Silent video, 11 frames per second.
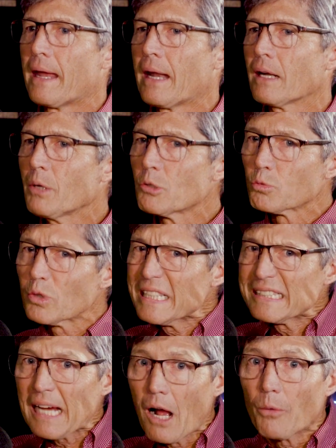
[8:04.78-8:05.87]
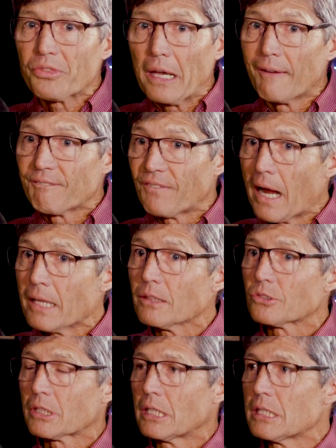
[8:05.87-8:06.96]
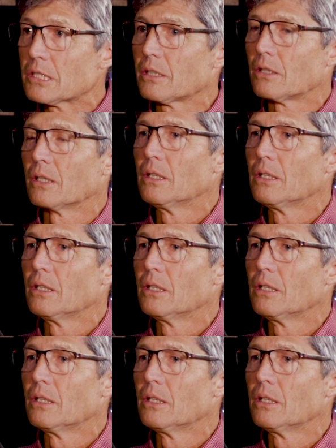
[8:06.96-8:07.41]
And how do we reach out there and find those kids that